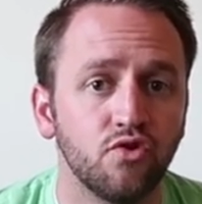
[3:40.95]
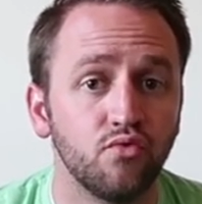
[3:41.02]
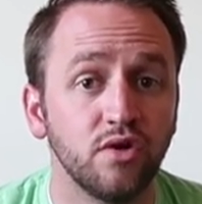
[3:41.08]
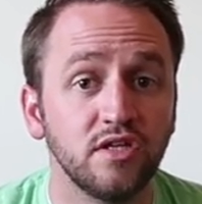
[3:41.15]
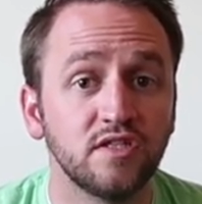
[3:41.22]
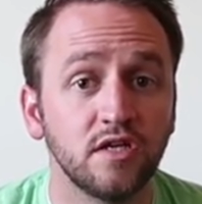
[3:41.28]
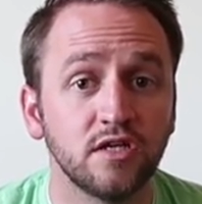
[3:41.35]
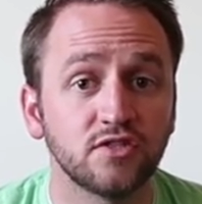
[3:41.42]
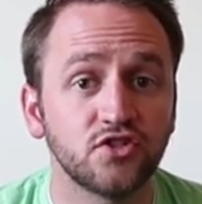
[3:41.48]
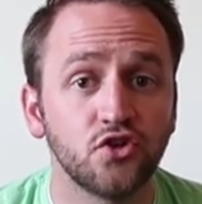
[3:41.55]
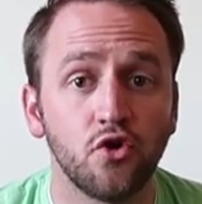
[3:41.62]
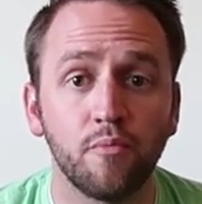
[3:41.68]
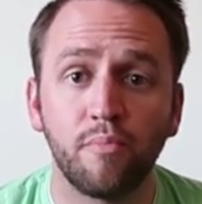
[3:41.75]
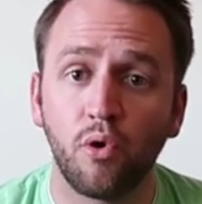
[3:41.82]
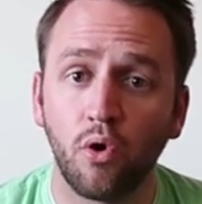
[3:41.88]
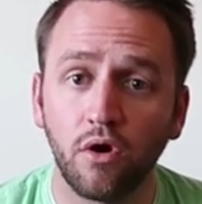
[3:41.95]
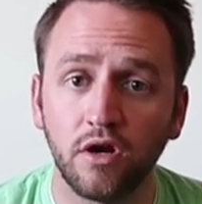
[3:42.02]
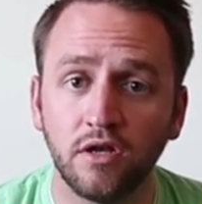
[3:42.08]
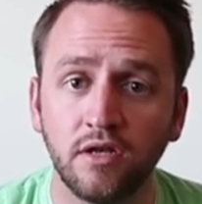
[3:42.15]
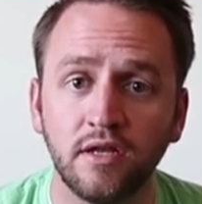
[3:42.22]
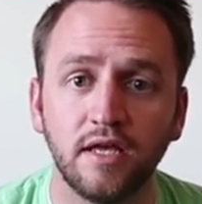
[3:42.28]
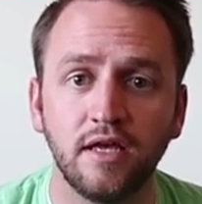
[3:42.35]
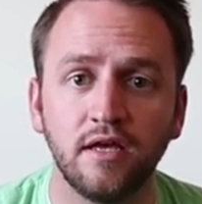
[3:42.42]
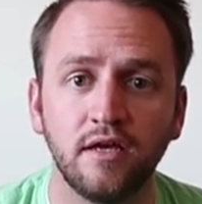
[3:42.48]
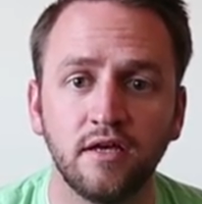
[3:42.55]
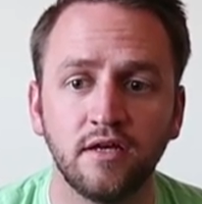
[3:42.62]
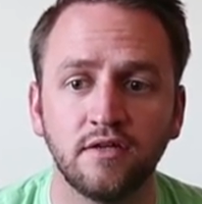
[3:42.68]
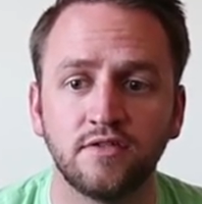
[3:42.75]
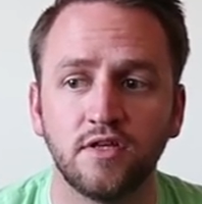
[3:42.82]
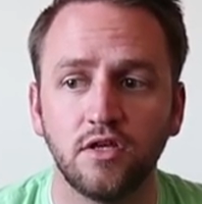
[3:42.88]
The reason it's so important
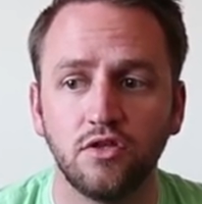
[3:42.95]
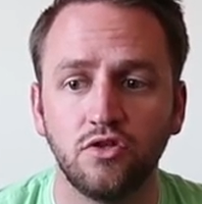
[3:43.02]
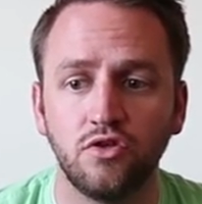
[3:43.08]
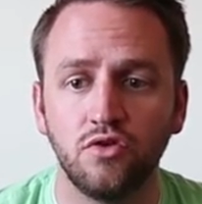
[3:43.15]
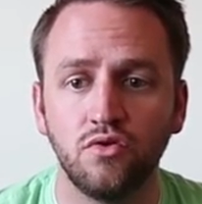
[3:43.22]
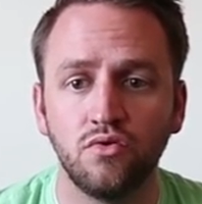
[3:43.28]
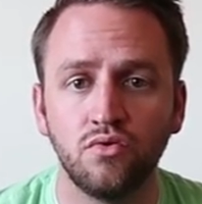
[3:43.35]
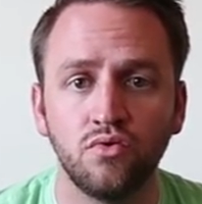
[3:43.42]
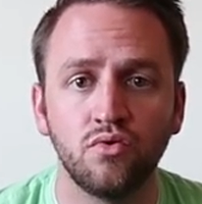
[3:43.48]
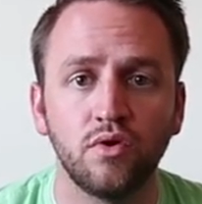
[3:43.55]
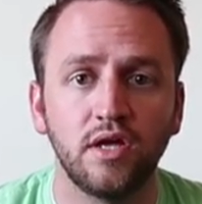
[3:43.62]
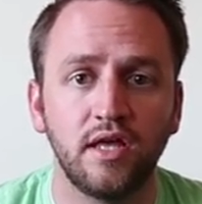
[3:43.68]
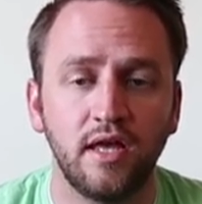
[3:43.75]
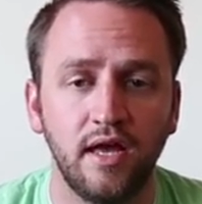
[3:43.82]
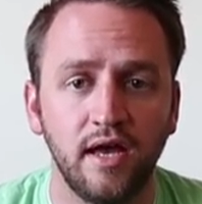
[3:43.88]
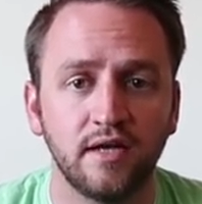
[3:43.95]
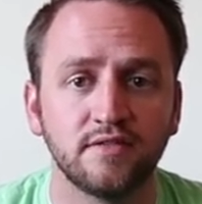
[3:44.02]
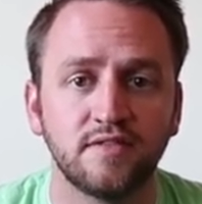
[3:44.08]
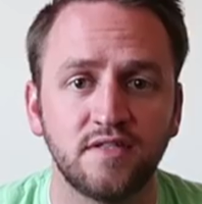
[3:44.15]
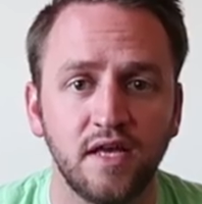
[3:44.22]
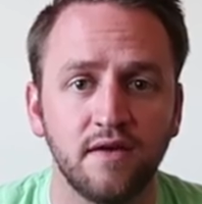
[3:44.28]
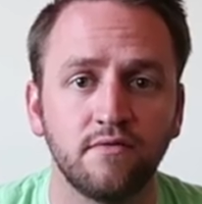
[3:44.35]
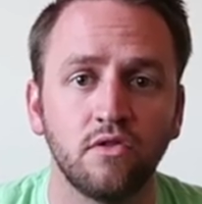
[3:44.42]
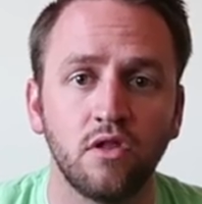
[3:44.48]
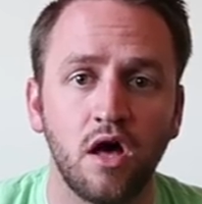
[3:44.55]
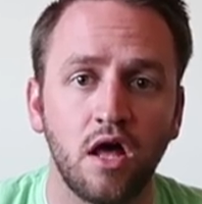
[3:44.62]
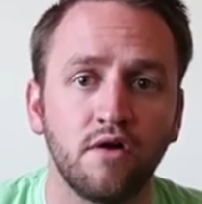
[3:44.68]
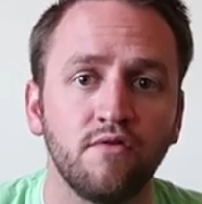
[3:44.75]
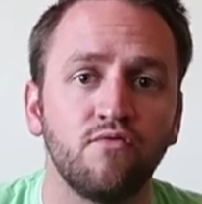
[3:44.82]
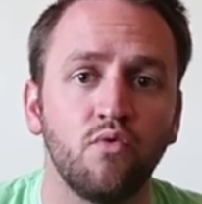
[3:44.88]
is you can save a
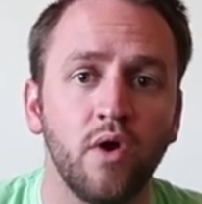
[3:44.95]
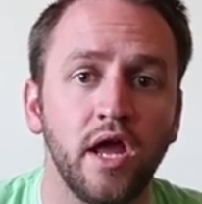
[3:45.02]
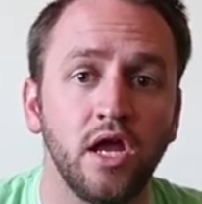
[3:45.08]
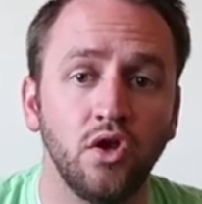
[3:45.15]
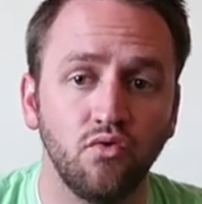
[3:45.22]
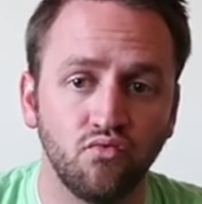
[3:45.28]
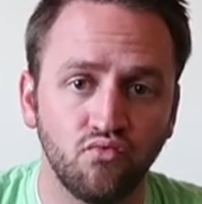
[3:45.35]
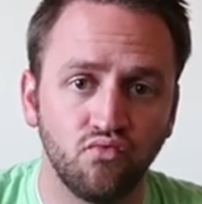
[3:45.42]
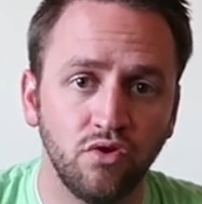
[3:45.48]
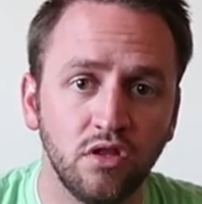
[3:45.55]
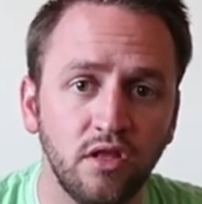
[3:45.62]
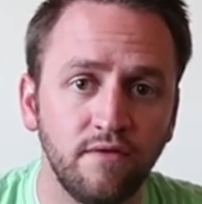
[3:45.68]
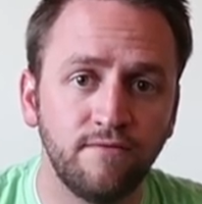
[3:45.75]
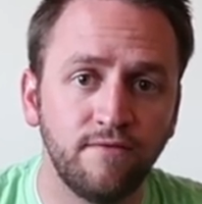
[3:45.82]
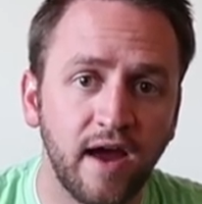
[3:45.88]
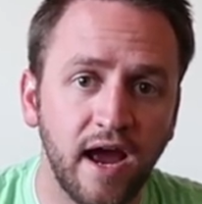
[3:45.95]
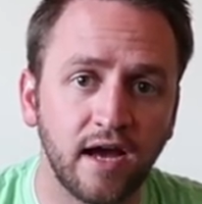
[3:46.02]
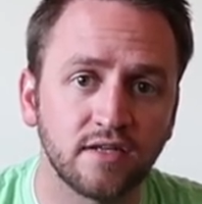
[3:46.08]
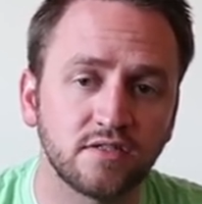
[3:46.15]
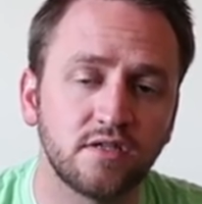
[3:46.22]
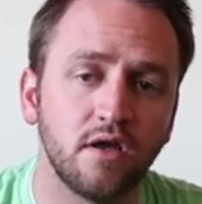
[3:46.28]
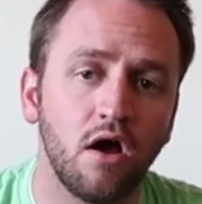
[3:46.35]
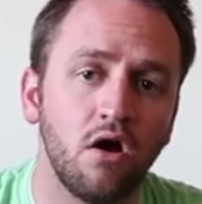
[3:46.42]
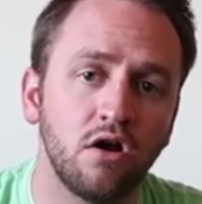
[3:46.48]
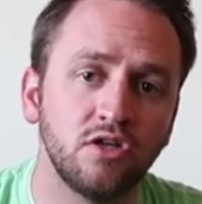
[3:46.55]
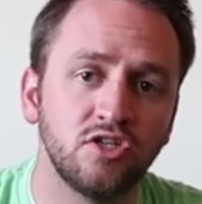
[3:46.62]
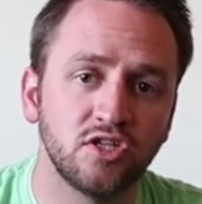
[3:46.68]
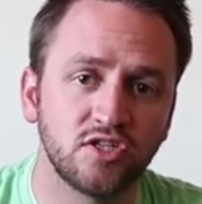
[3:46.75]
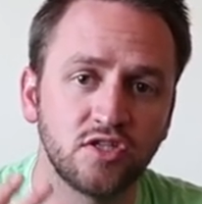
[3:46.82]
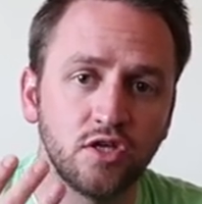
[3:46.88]
lot of weight really fast
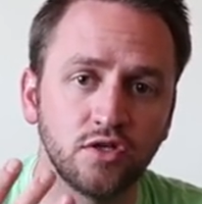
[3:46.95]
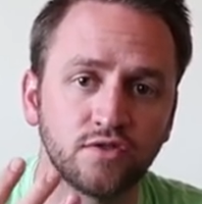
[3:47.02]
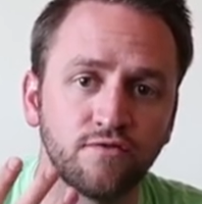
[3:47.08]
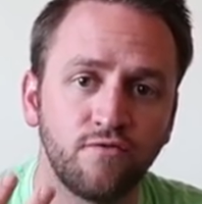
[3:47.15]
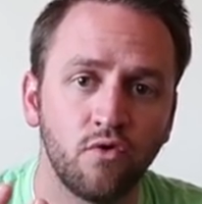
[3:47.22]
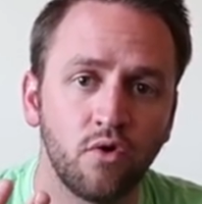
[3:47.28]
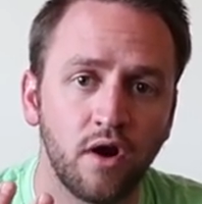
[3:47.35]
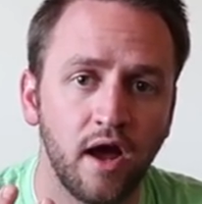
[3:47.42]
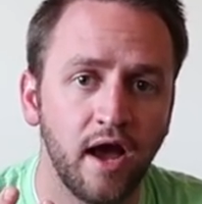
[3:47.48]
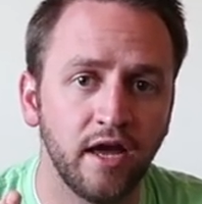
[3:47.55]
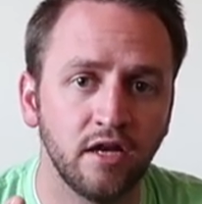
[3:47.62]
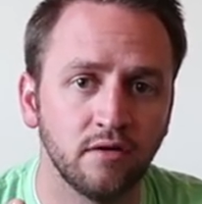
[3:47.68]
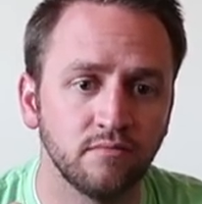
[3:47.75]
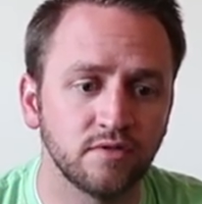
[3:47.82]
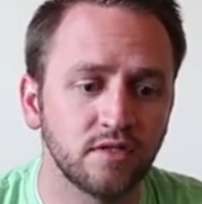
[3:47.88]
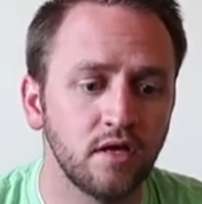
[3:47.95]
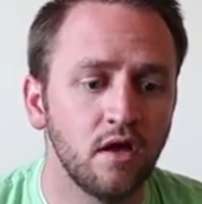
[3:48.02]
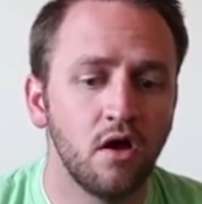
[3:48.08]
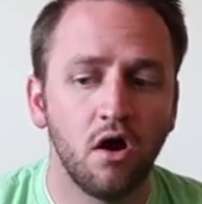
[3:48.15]
on just those four items.